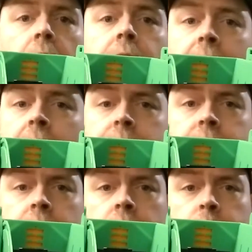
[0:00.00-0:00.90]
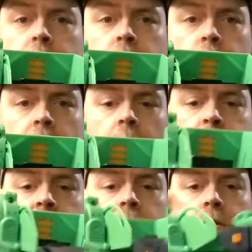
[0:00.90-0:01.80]
That agitating motion will help
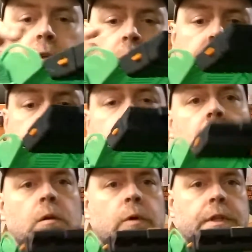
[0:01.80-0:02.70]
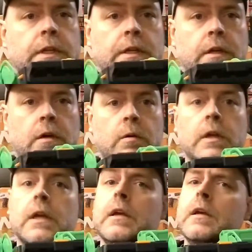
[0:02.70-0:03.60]
to get your darts where they need to go.
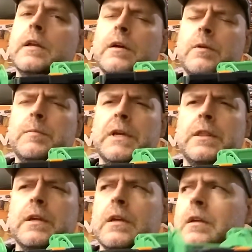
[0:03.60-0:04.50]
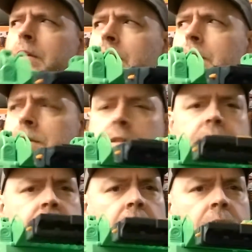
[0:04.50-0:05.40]
Now you might think, does
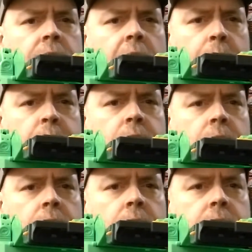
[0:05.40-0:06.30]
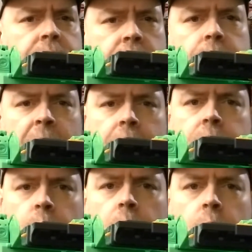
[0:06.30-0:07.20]
this kind of hopper system
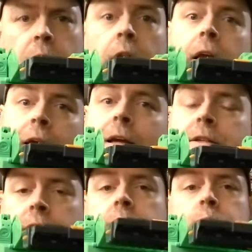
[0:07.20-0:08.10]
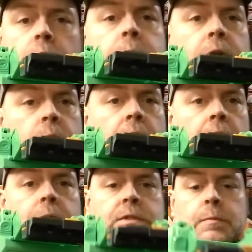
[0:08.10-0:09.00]
actually work well? It actually does work pretty well.
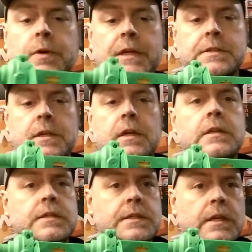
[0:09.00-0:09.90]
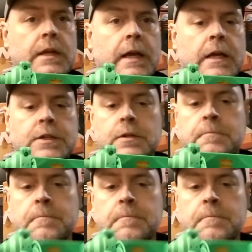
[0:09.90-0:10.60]
I was impressed to see it in action.